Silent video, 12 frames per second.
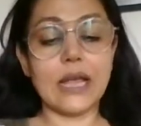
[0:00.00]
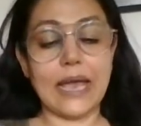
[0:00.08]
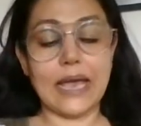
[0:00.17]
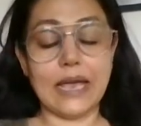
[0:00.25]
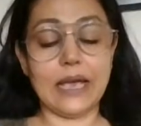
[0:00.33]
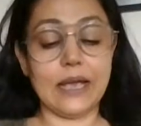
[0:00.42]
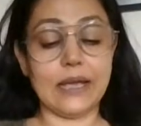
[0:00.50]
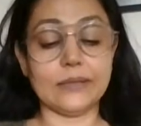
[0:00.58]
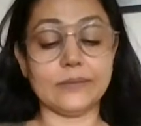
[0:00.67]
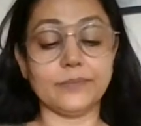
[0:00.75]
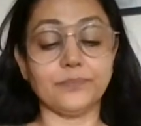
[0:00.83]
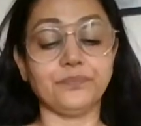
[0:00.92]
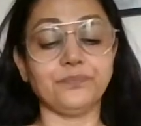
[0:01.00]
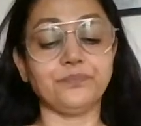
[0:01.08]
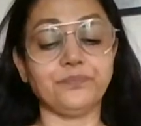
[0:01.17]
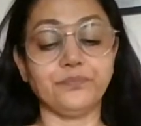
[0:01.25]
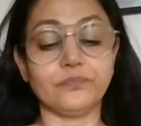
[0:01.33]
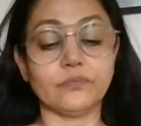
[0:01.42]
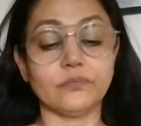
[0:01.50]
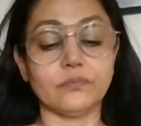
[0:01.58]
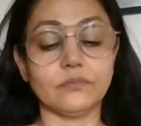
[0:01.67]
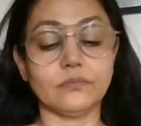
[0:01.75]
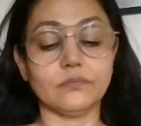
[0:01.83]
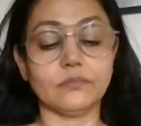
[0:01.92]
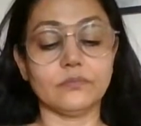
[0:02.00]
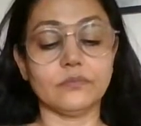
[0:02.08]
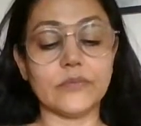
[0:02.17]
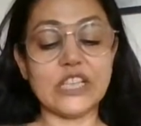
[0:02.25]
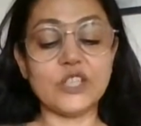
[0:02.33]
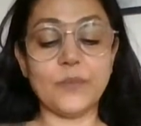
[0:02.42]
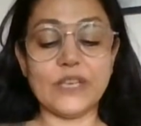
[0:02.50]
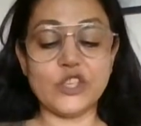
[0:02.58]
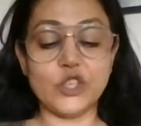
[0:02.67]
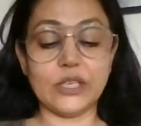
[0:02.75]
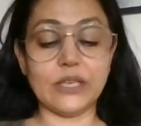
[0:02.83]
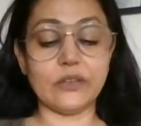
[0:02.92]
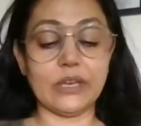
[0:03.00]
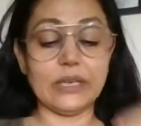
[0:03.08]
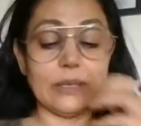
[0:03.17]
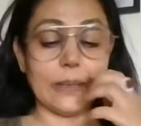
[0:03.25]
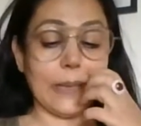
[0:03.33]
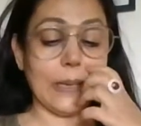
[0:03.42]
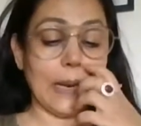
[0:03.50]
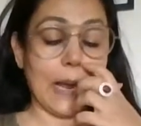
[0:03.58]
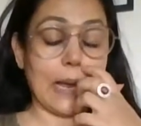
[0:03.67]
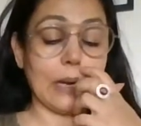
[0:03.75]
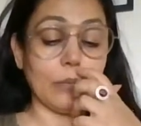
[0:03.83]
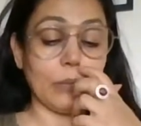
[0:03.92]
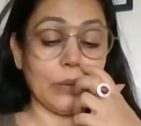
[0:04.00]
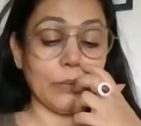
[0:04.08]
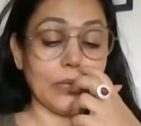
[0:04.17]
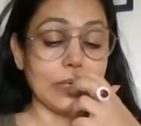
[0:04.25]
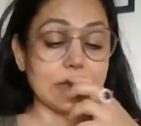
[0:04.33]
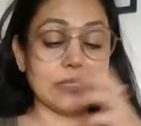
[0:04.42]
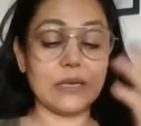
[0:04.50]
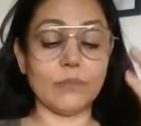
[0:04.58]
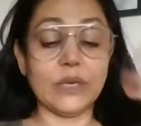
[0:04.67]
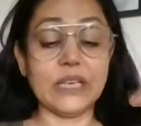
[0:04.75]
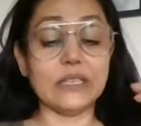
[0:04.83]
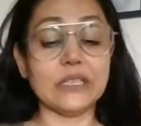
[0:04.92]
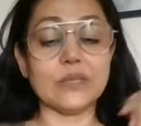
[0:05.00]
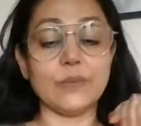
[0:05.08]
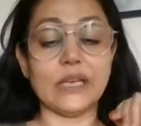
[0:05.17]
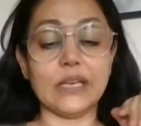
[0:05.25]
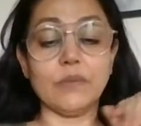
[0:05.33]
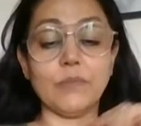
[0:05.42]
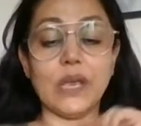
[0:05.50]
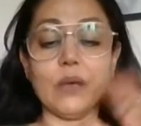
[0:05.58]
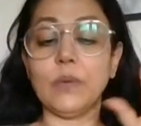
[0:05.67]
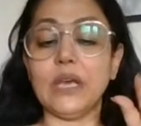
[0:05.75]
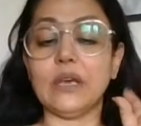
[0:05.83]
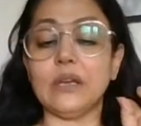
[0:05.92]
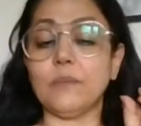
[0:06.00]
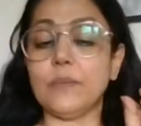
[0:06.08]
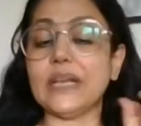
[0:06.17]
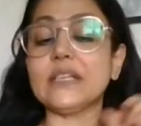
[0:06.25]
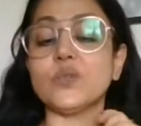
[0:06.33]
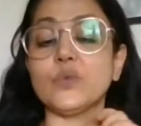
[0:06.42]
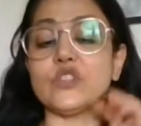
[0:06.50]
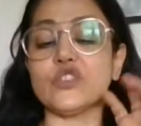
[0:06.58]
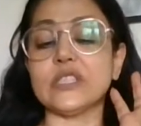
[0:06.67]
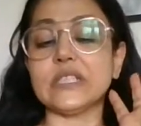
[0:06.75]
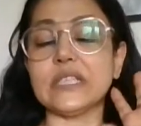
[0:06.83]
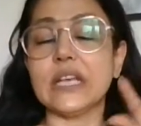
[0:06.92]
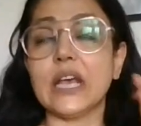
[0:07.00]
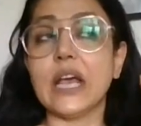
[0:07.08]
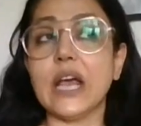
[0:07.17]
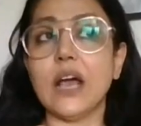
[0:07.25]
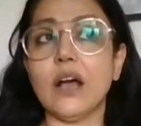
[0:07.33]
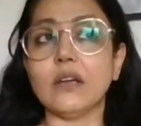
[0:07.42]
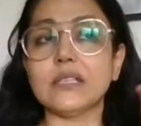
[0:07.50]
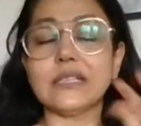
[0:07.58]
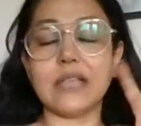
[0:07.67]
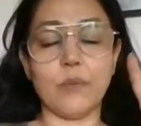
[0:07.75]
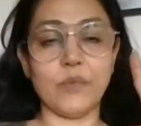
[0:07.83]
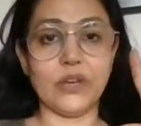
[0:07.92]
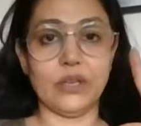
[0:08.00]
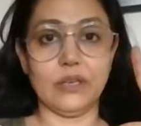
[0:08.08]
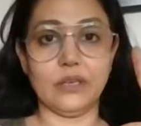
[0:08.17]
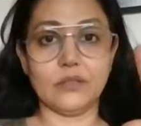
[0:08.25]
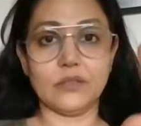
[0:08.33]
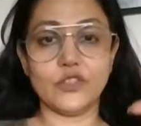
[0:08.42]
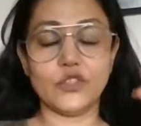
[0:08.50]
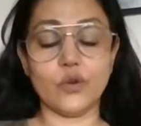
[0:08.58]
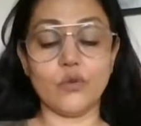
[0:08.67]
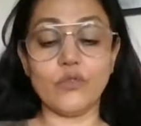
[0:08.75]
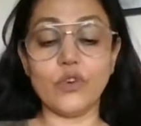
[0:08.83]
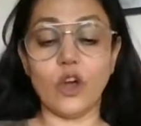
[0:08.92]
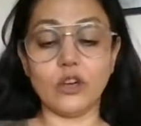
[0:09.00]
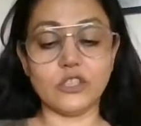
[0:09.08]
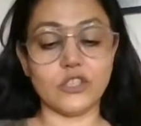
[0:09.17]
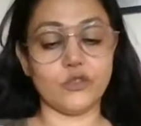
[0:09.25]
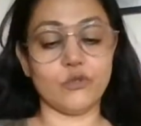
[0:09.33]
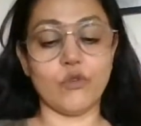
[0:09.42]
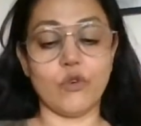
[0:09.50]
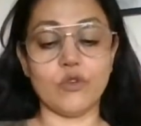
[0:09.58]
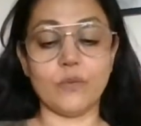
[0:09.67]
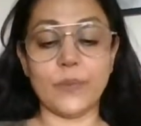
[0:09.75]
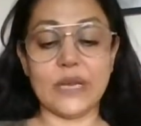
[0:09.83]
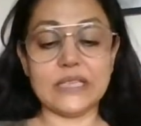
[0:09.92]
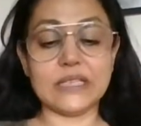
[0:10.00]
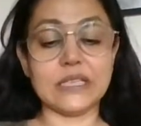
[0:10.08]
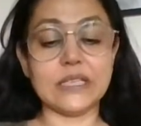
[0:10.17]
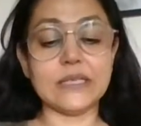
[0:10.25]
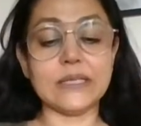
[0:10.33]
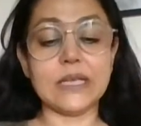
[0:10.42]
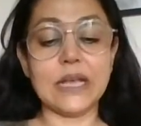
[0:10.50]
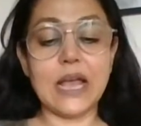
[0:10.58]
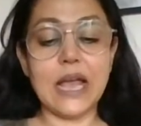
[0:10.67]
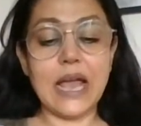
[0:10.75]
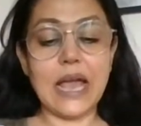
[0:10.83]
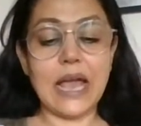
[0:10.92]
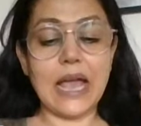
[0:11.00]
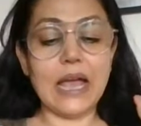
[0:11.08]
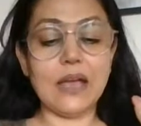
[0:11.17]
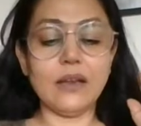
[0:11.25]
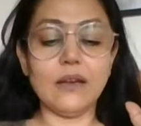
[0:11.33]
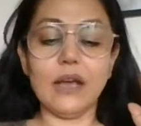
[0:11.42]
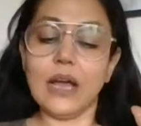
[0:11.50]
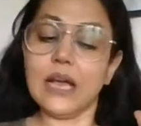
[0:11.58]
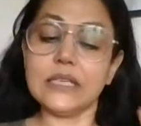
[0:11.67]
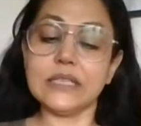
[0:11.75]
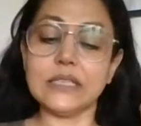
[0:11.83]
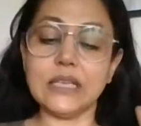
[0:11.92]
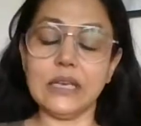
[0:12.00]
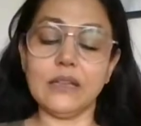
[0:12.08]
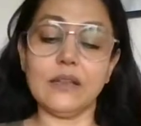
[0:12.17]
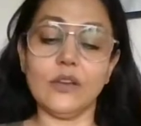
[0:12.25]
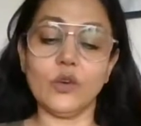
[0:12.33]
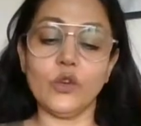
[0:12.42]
and especially greenery and maybe some hills, but it may be in a place which is a summery, so not too cold places. And I see that